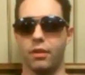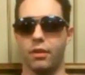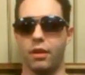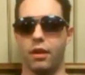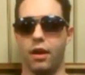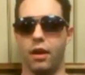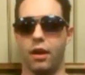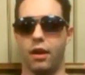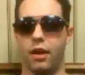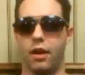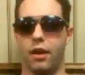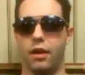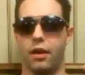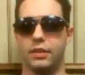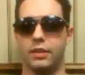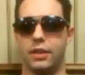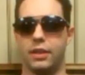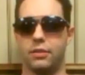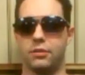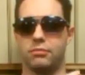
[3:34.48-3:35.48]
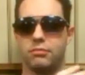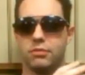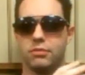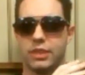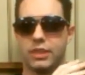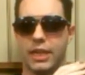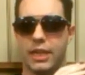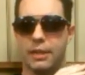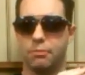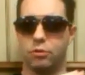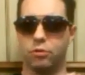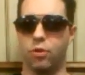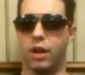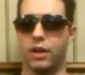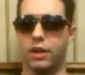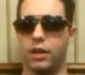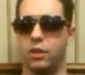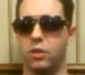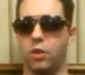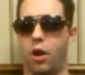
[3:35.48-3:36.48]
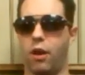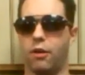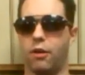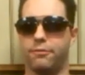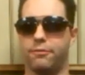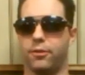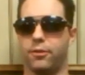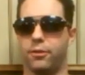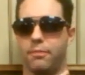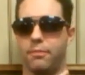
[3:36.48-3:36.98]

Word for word: uh, they'll keep trucking along for